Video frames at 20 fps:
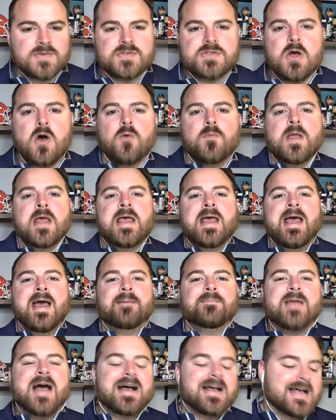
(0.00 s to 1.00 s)
So
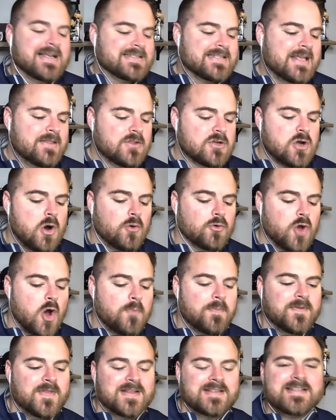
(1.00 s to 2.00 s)
I said in the cold
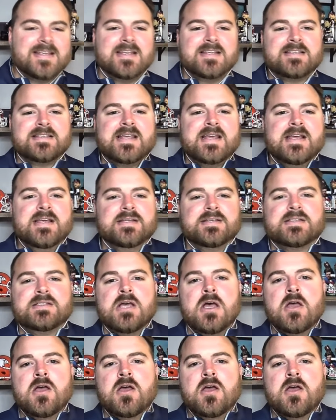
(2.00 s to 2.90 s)
open that Tennessee's